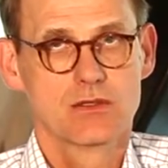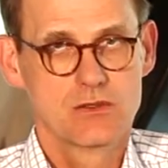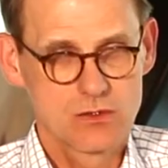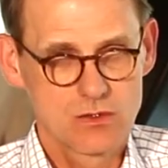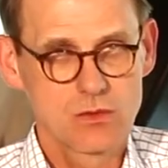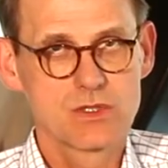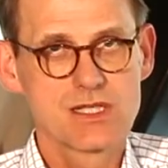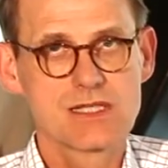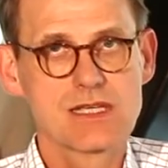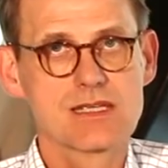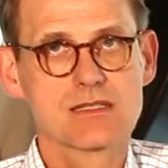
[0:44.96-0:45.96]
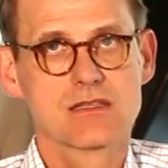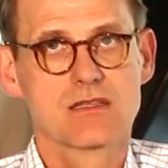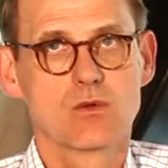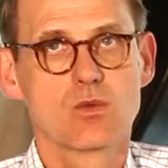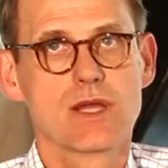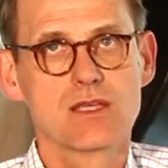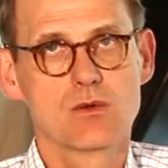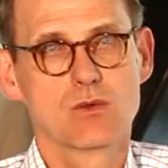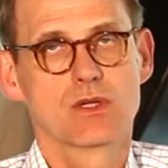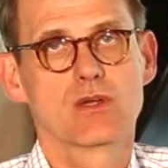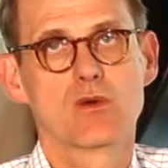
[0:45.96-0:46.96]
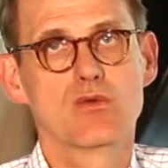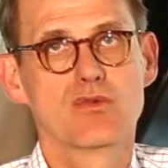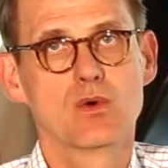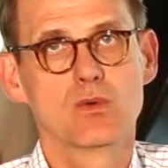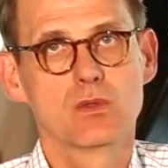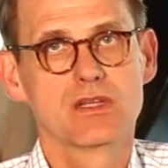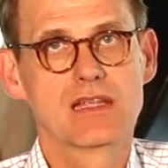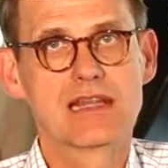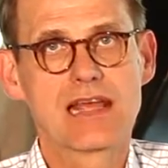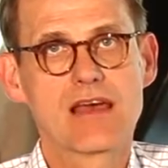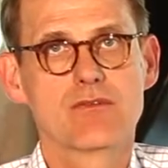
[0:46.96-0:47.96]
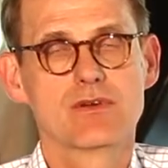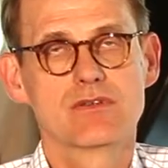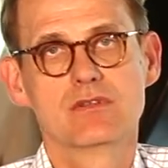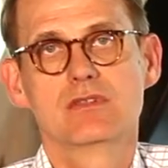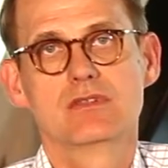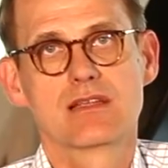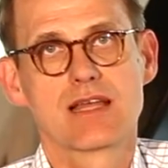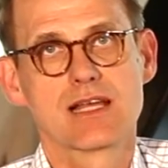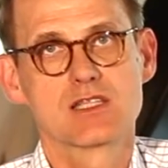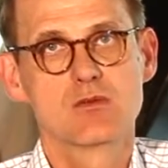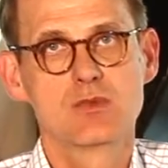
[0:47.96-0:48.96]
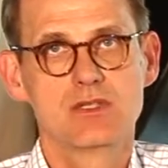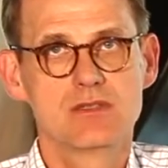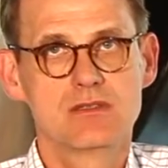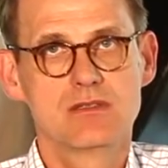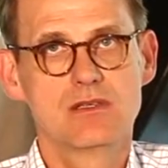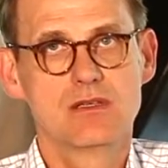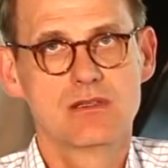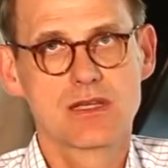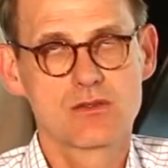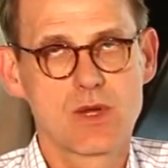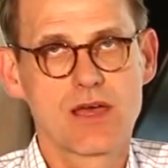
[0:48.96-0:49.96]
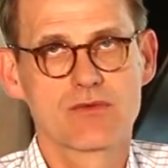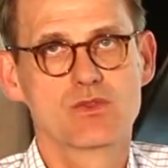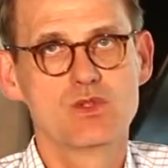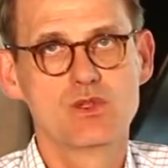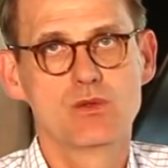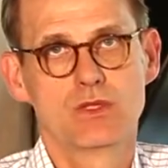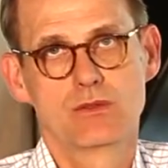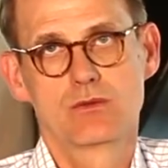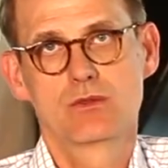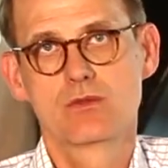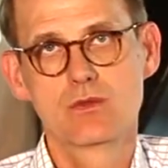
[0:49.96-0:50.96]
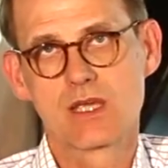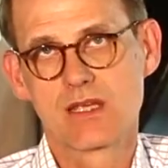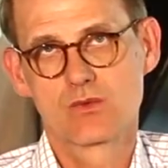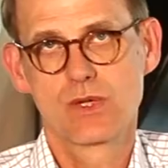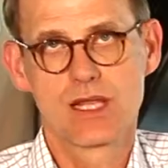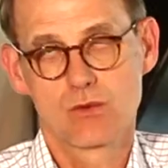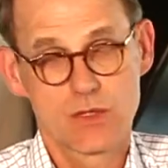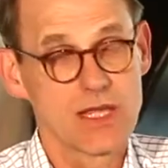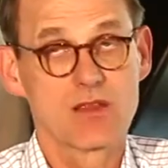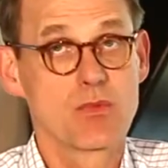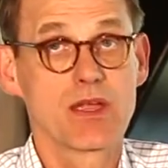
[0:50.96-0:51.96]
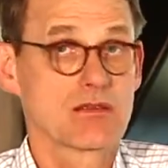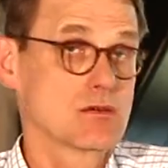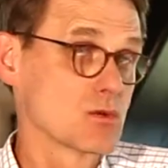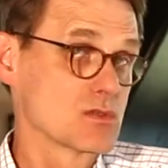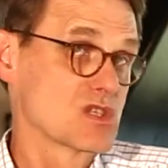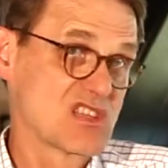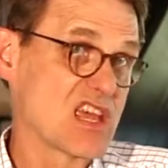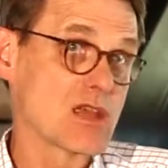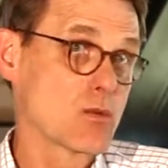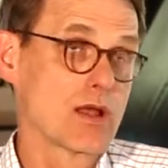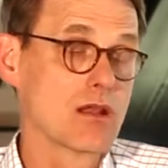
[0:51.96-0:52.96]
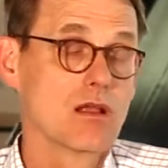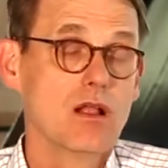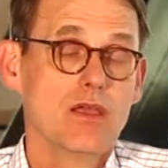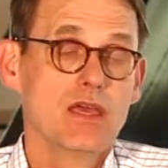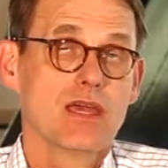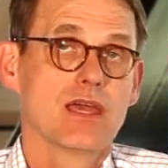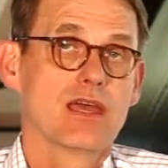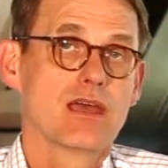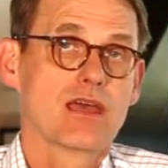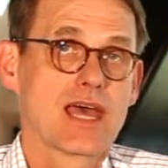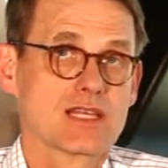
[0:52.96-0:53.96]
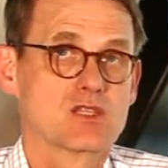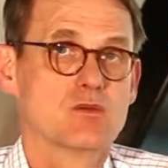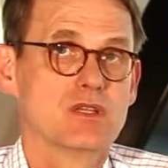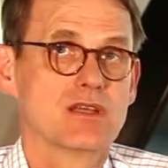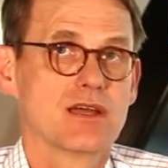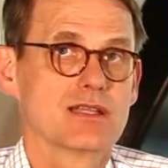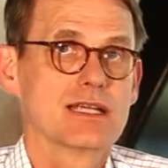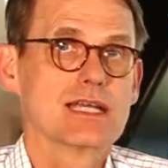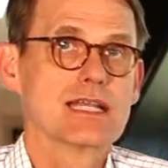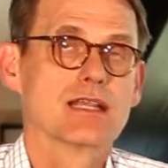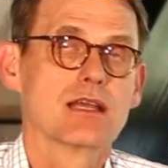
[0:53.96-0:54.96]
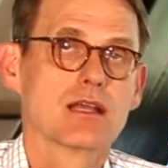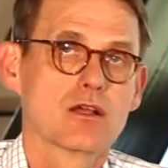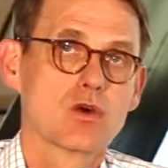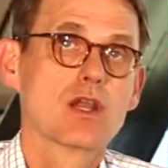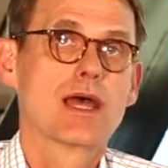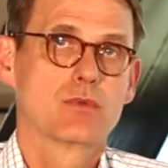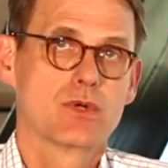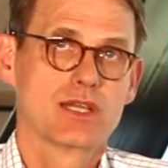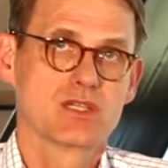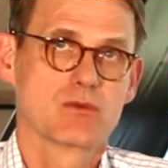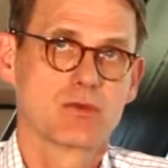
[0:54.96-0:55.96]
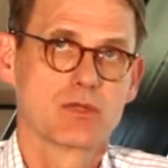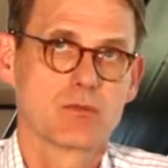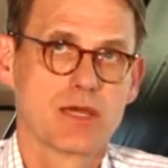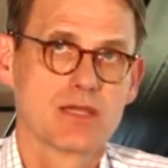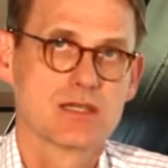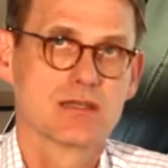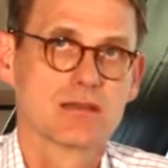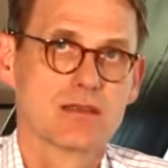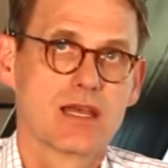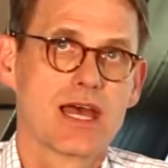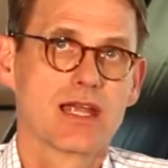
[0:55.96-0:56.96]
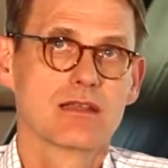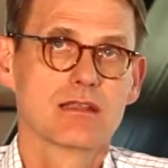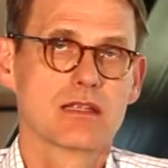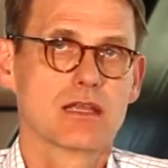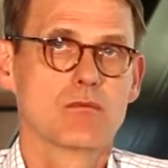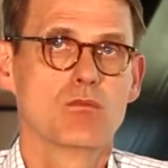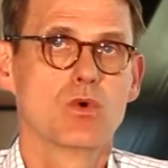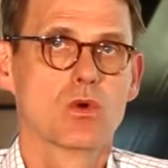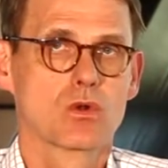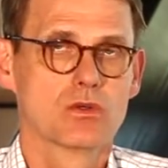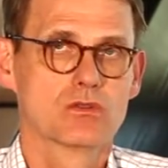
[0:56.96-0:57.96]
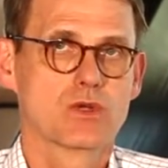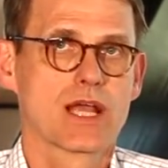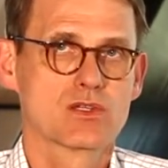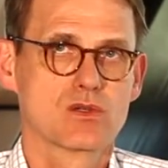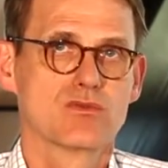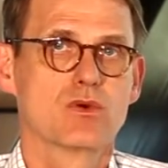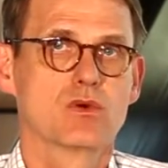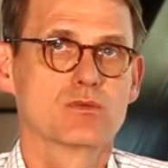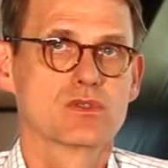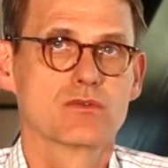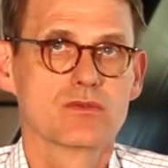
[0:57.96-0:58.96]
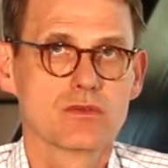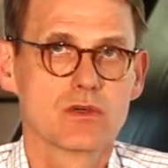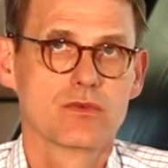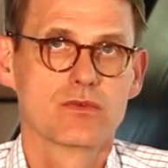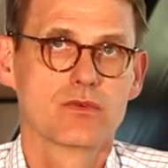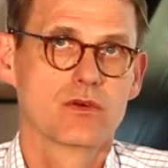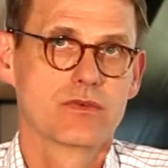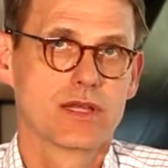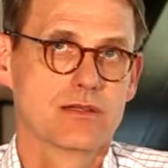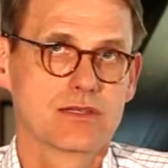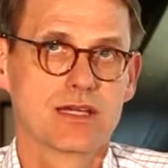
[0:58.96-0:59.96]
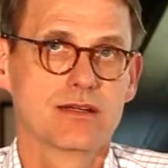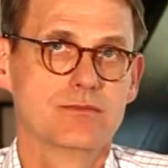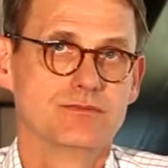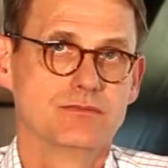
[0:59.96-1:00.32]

your own disease, the way you want to go forward, and everything that has to be that you have to do in order to get well or get better or stay well has to be done in collaboration with the patient and in a more contractual forms of healthcare.